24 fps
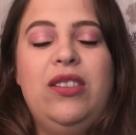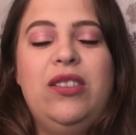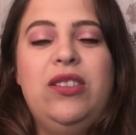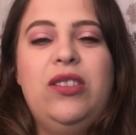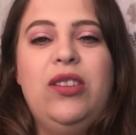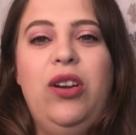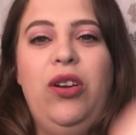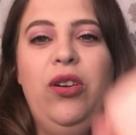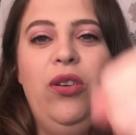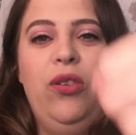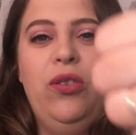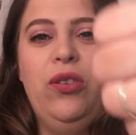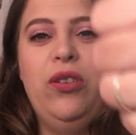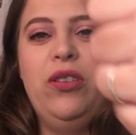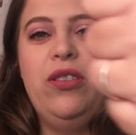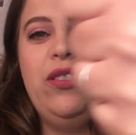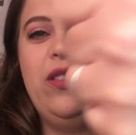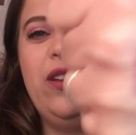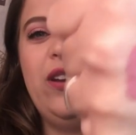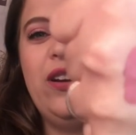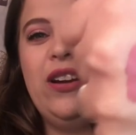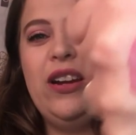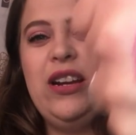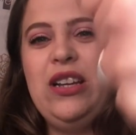So
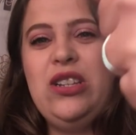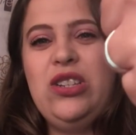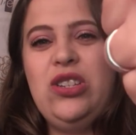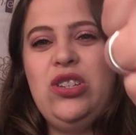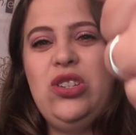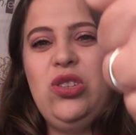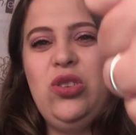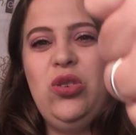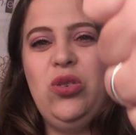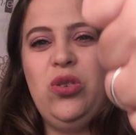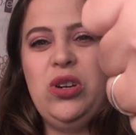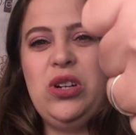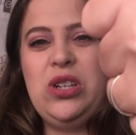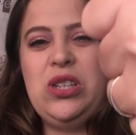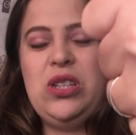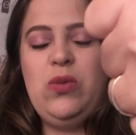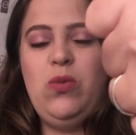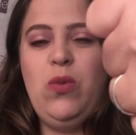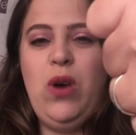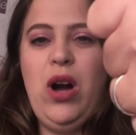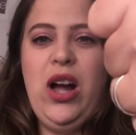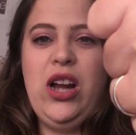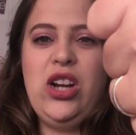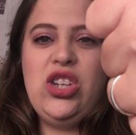there is your
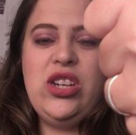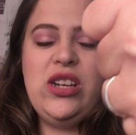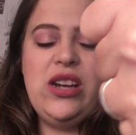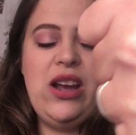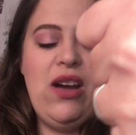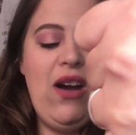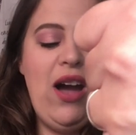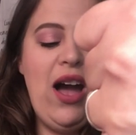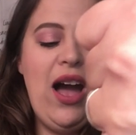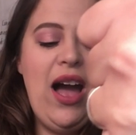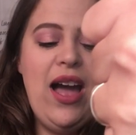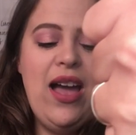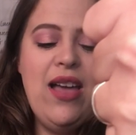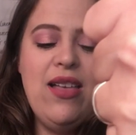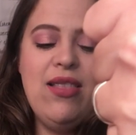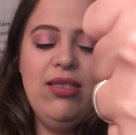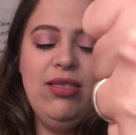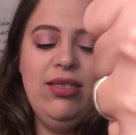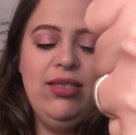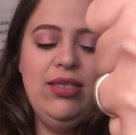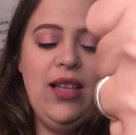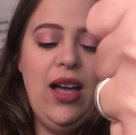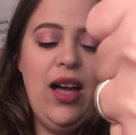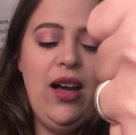swatch. Now I
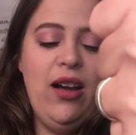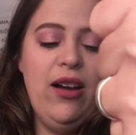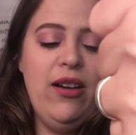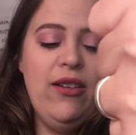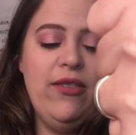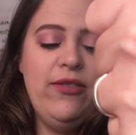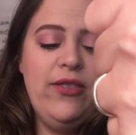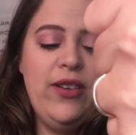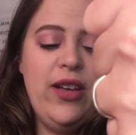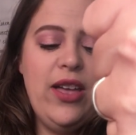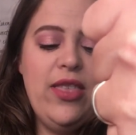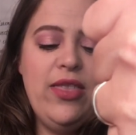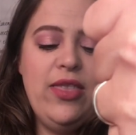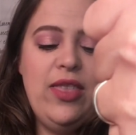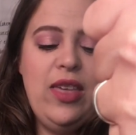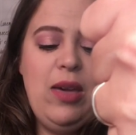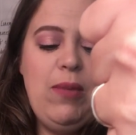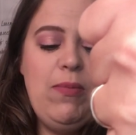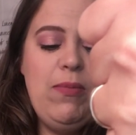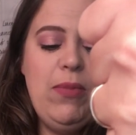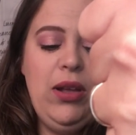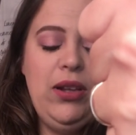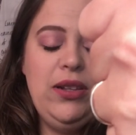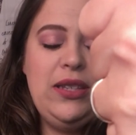love
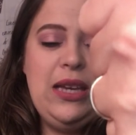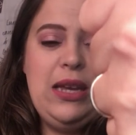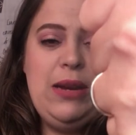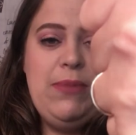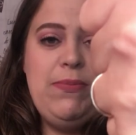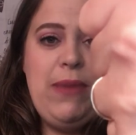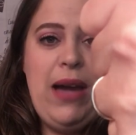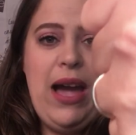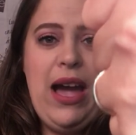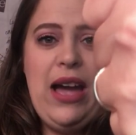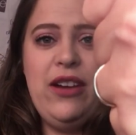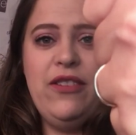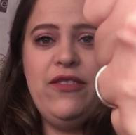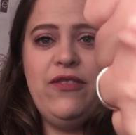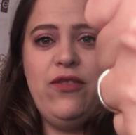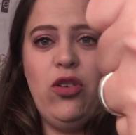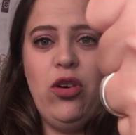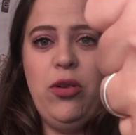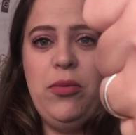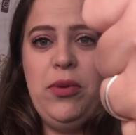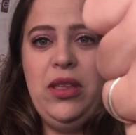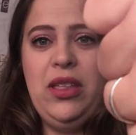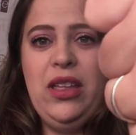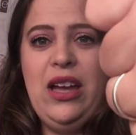the Melted Matte
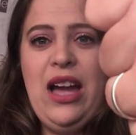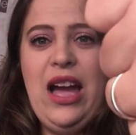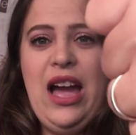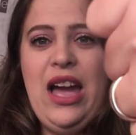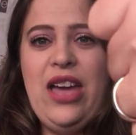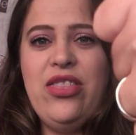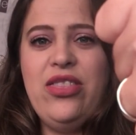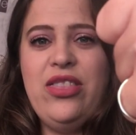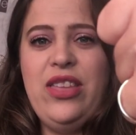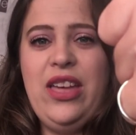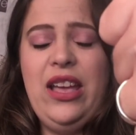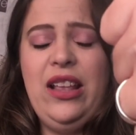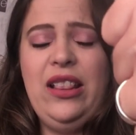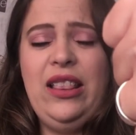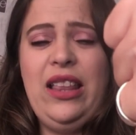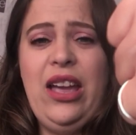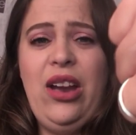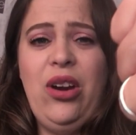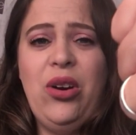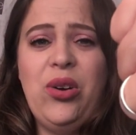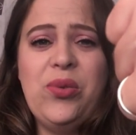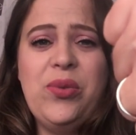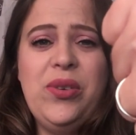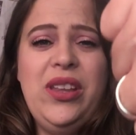formula. I think
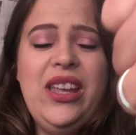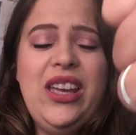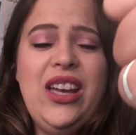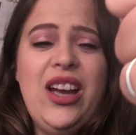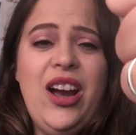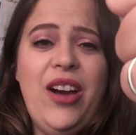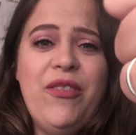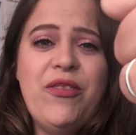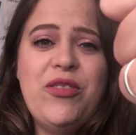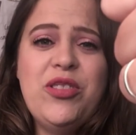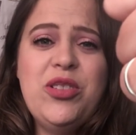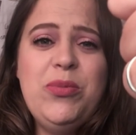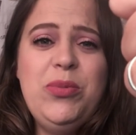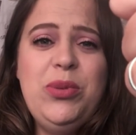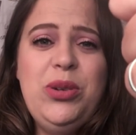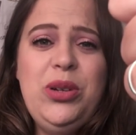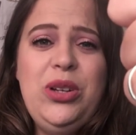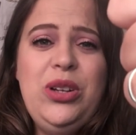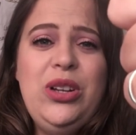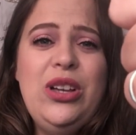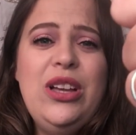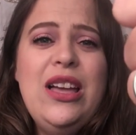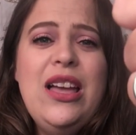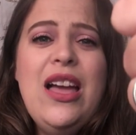they are really
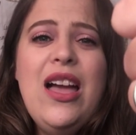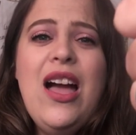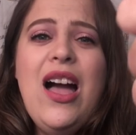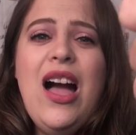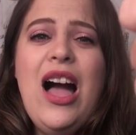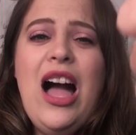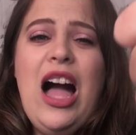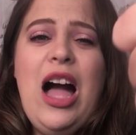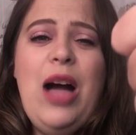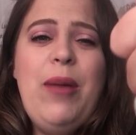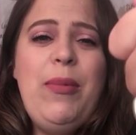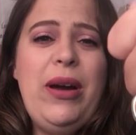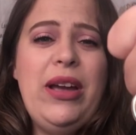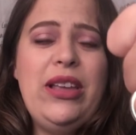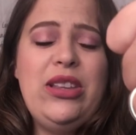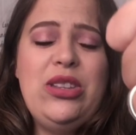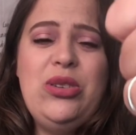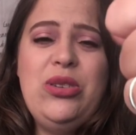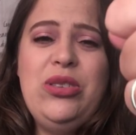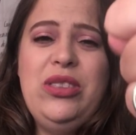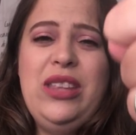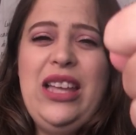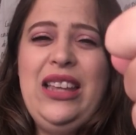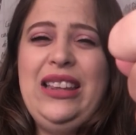comfortable. Um, I
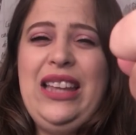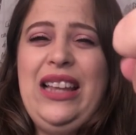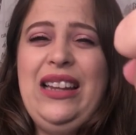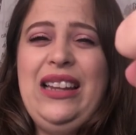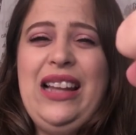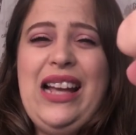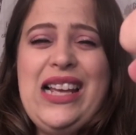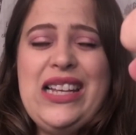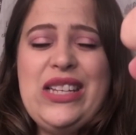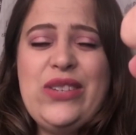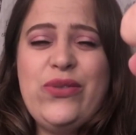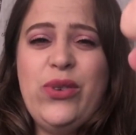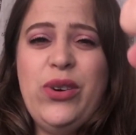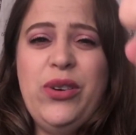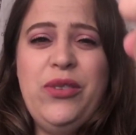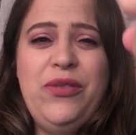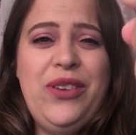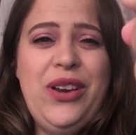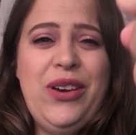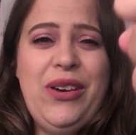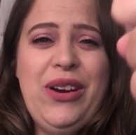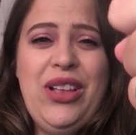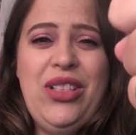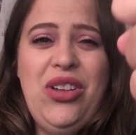do think they last for a
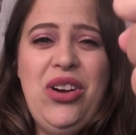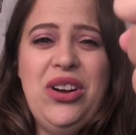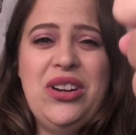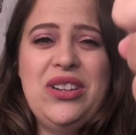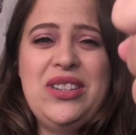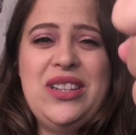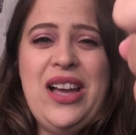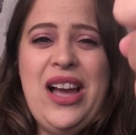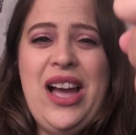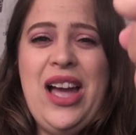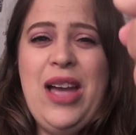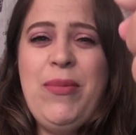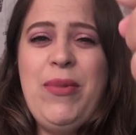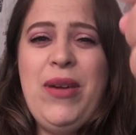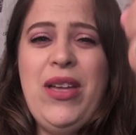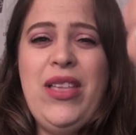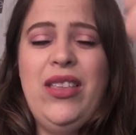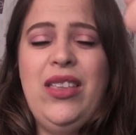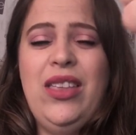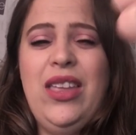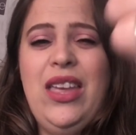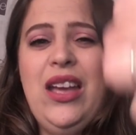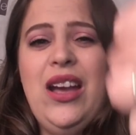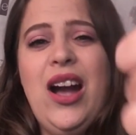very long time
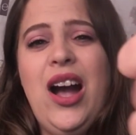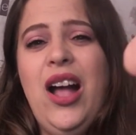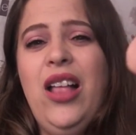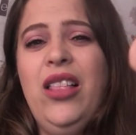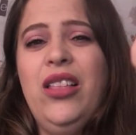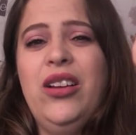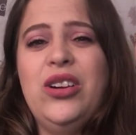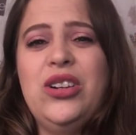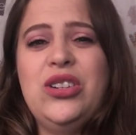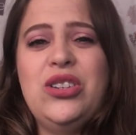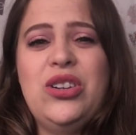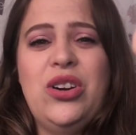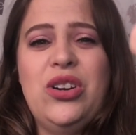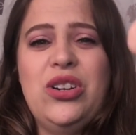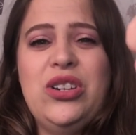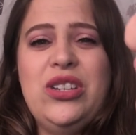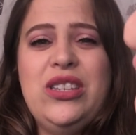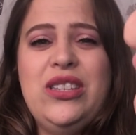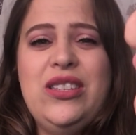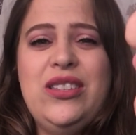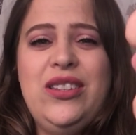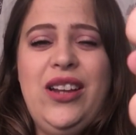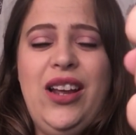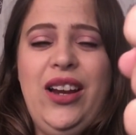and the colors are
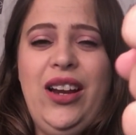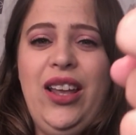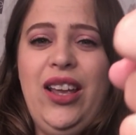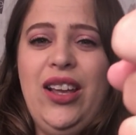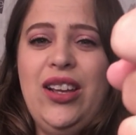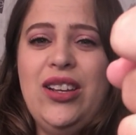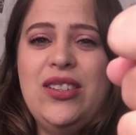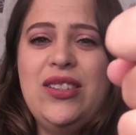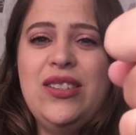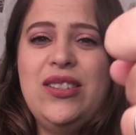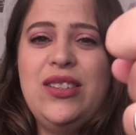stunning.